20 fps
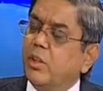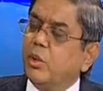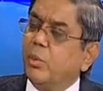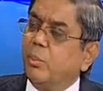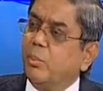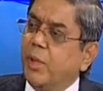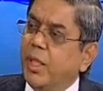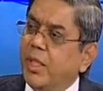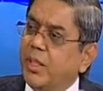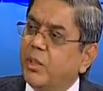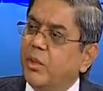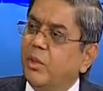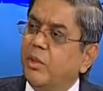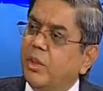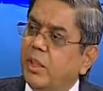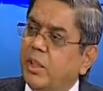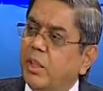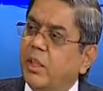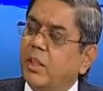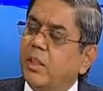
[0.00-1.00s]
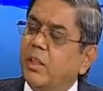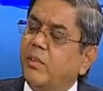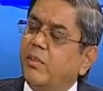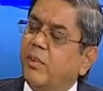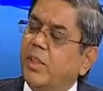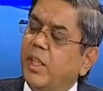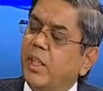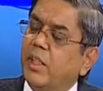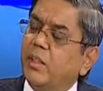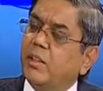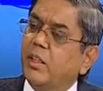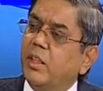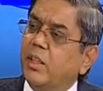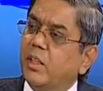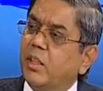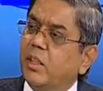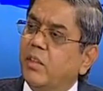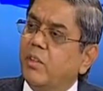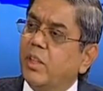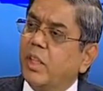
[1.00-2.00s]
So based on the current financial
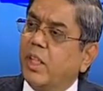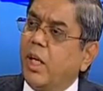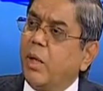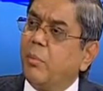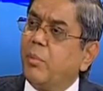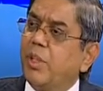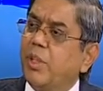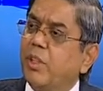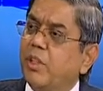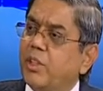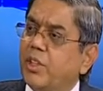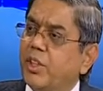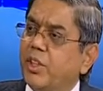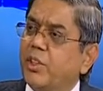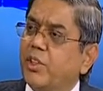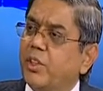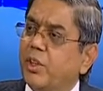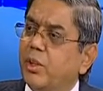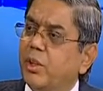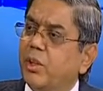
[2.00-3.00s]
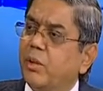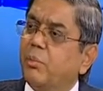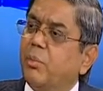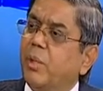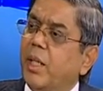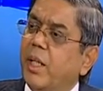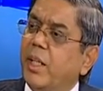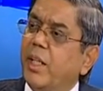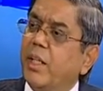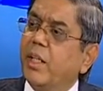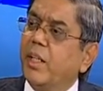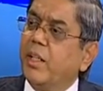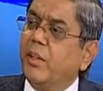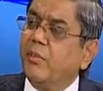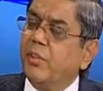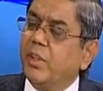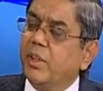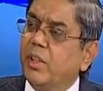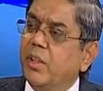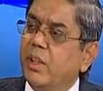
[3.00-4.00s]
year, our capital structure planning and
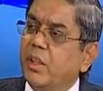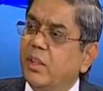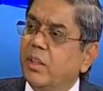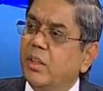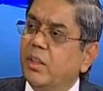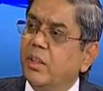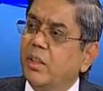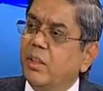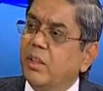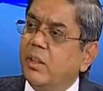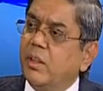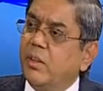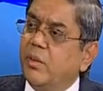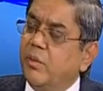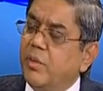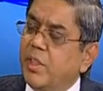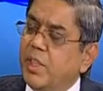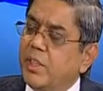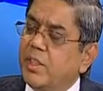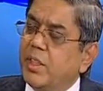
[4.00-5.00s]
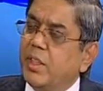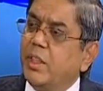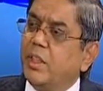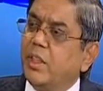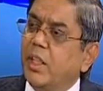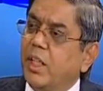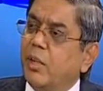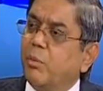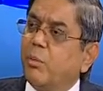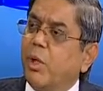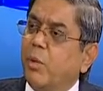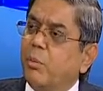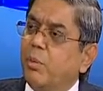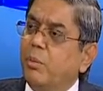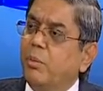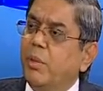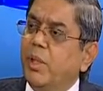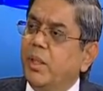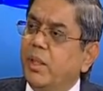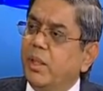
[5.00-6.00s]
everything, we see that
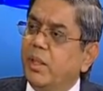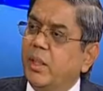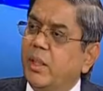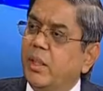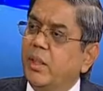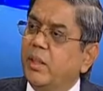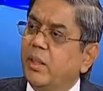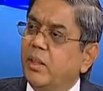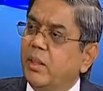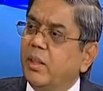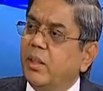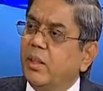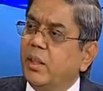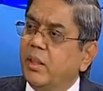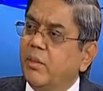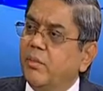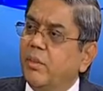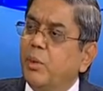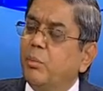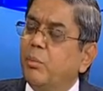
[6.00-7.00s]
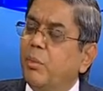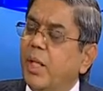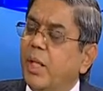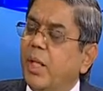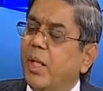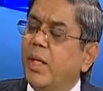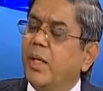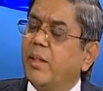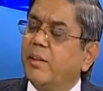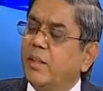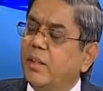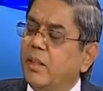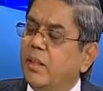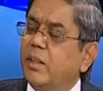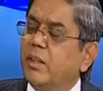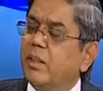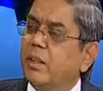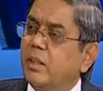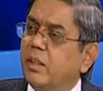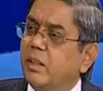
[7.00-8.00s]
probability we may
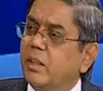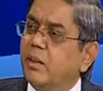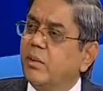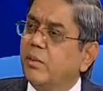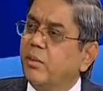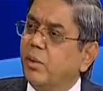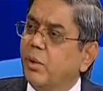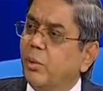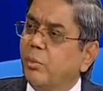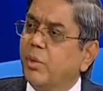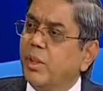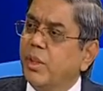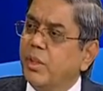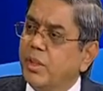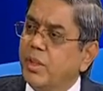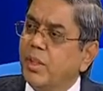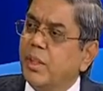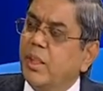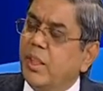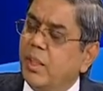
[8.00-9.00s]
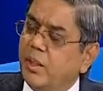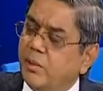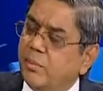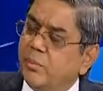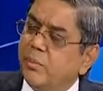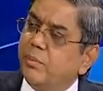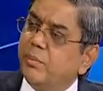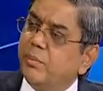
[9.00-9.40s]
exit from the CDR.